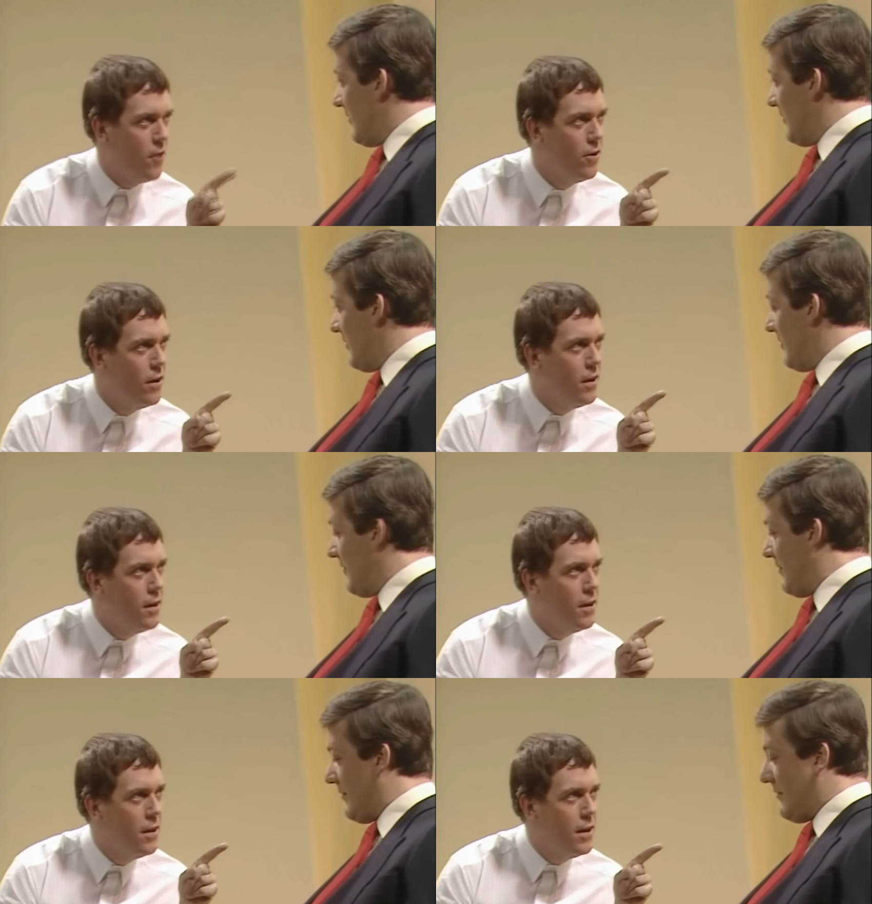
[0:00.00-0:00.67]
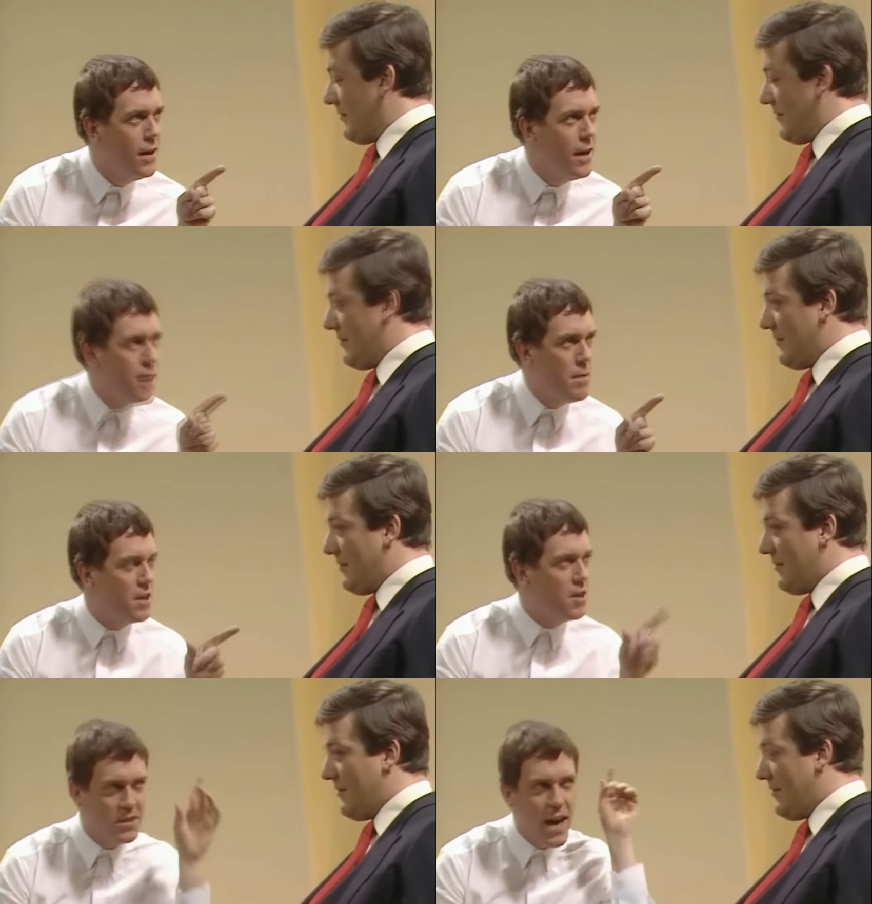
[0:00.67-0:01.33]
Speaker 1: you know?
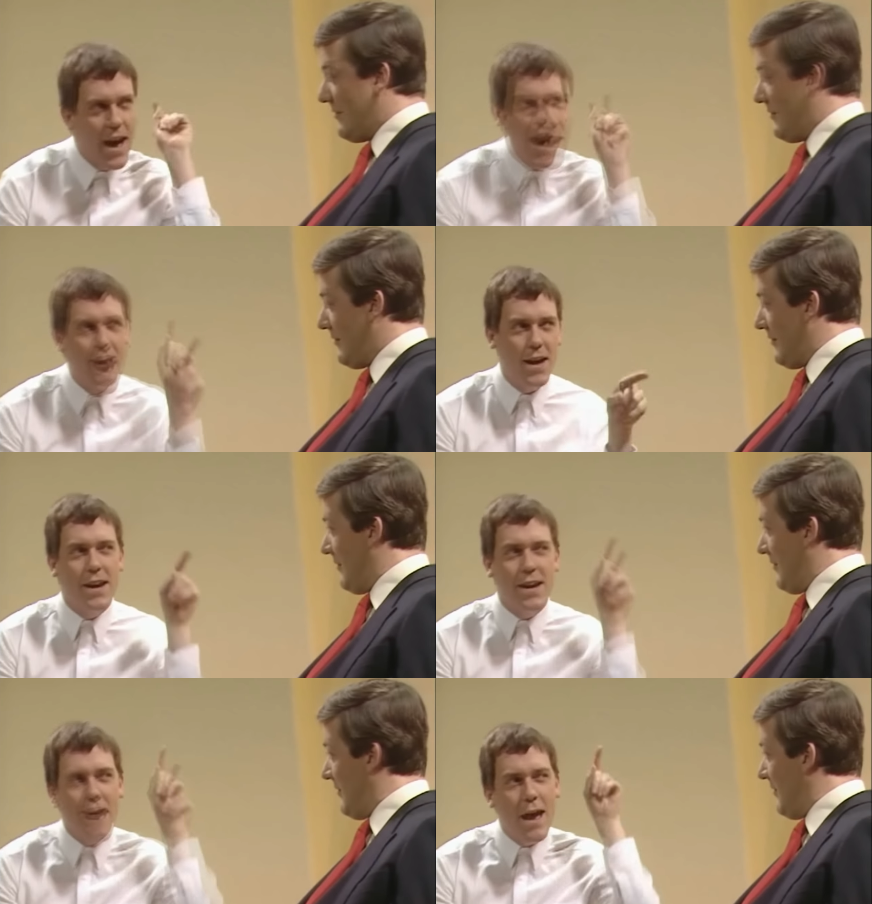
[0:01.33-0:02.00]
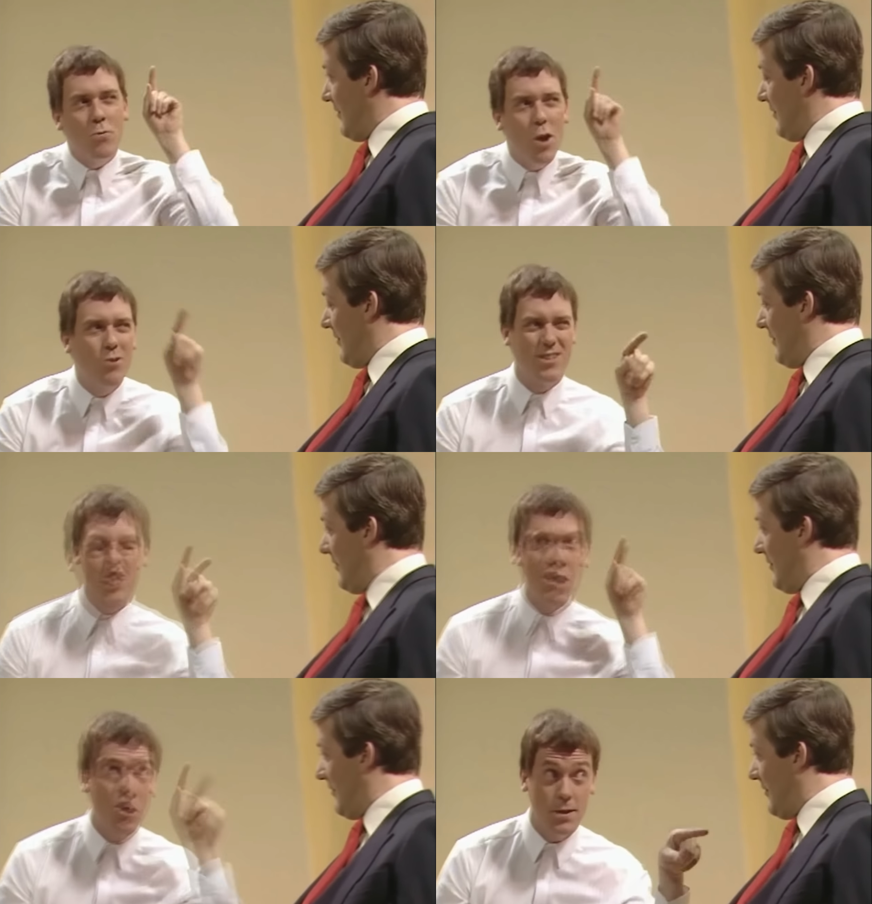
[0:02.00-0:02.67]
because I, I, I, now
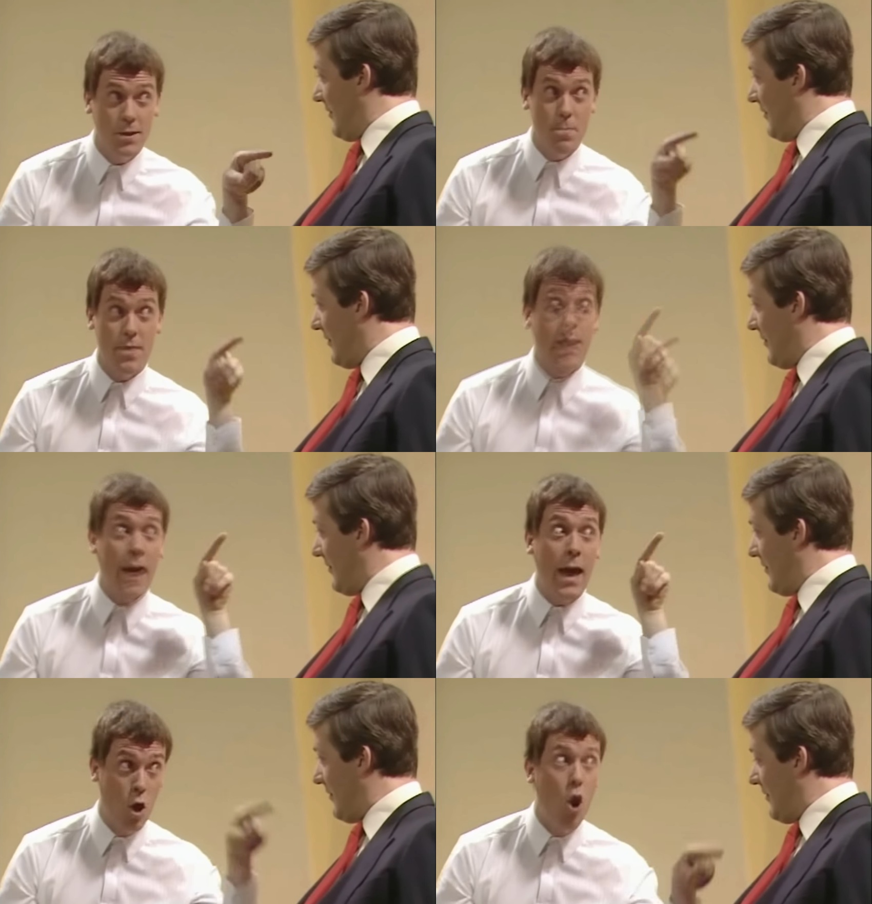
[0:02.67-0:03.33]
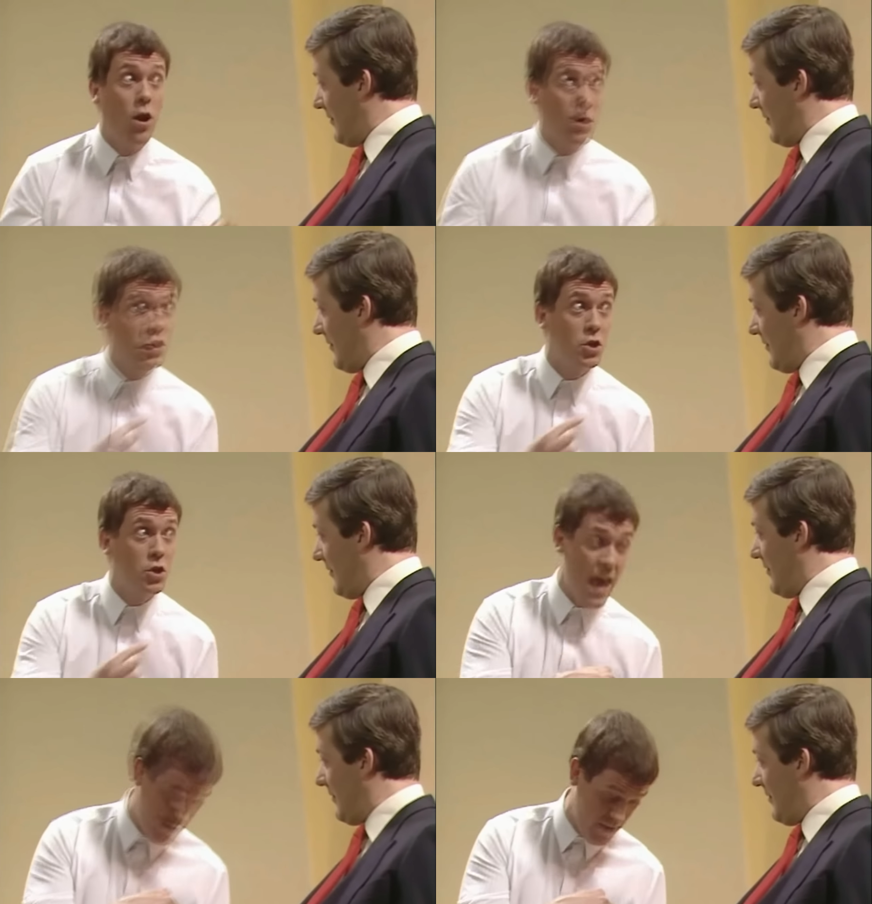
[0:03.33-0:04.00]
know that you're not sympathetic at all. And
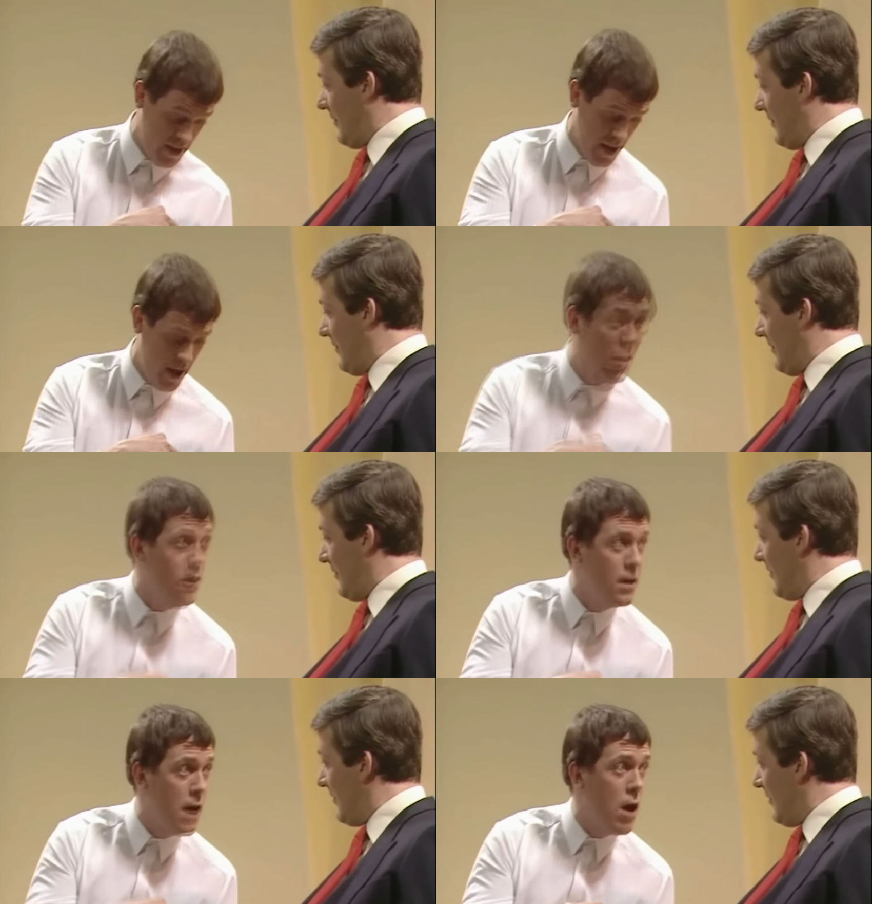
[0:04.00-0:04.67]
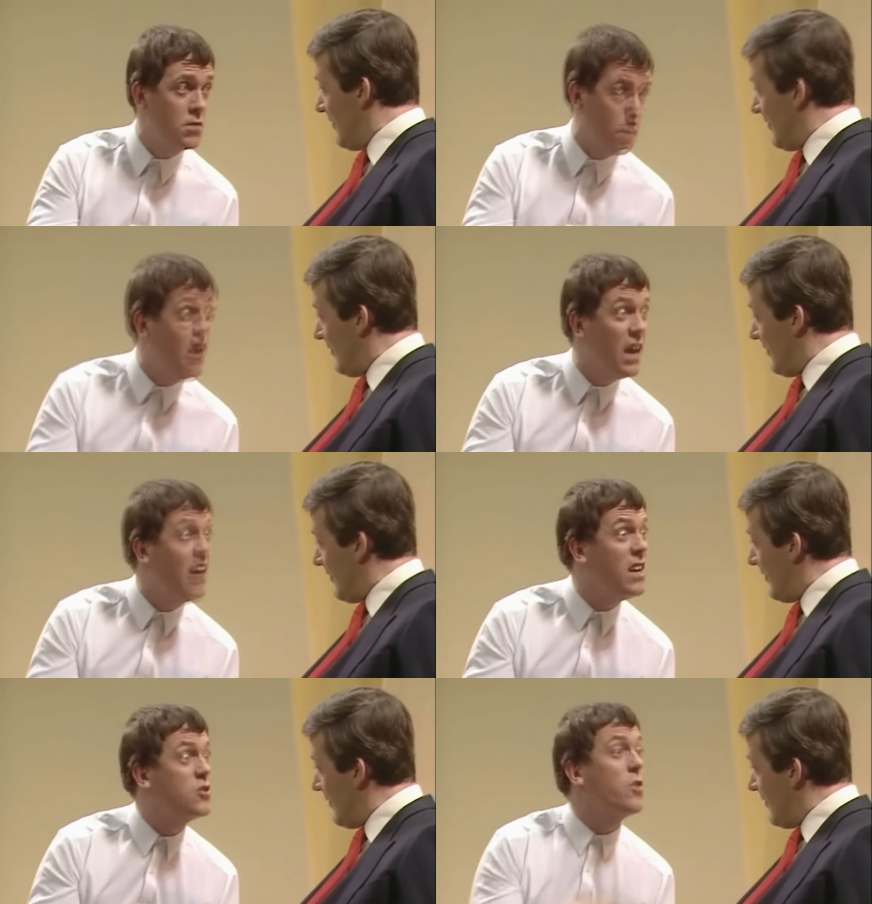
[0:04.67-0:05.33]
you know what I have in here? Now the
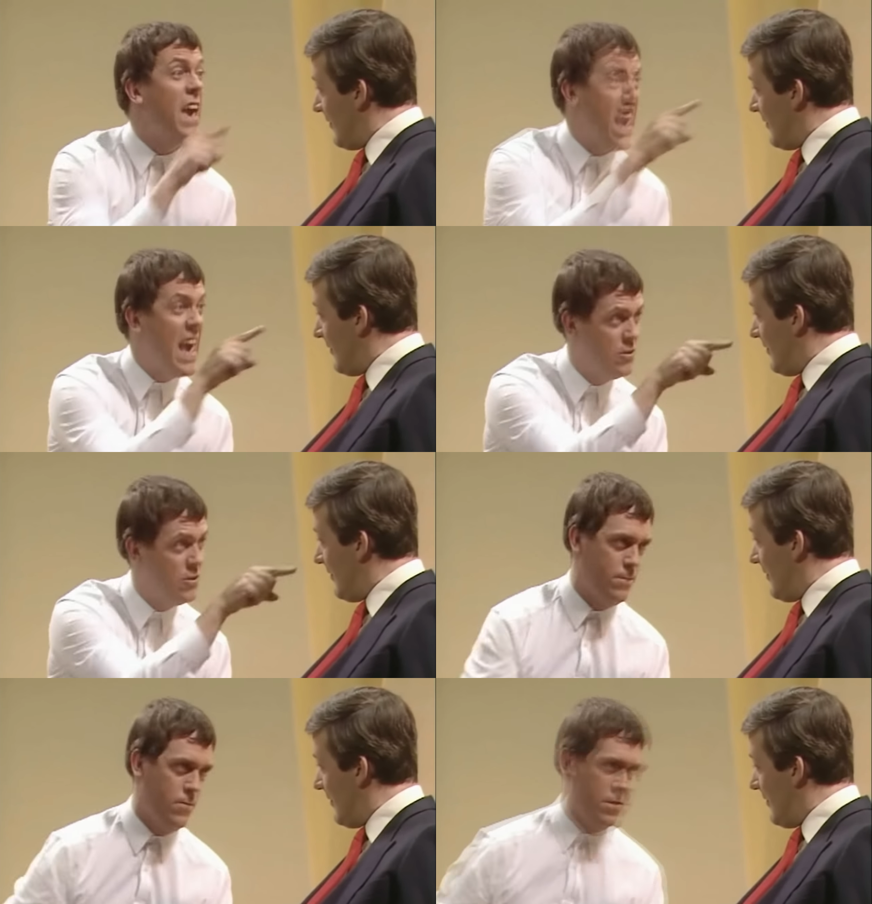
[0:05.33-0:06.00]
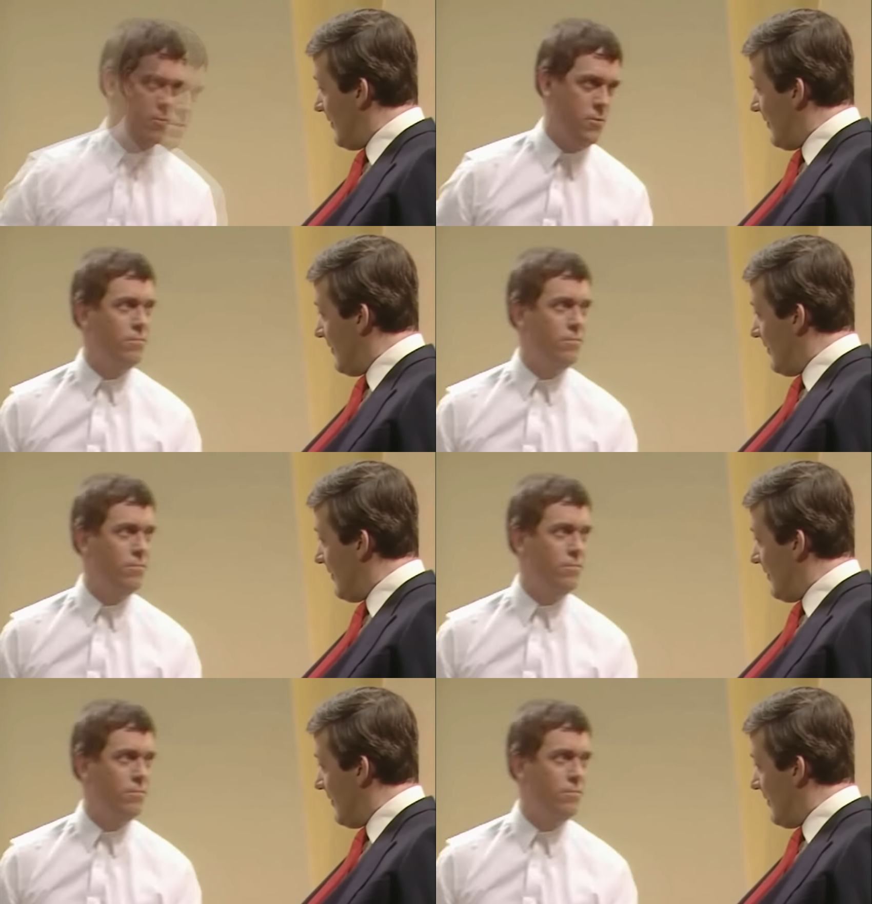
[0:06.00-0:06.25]
beginnings of a hatred for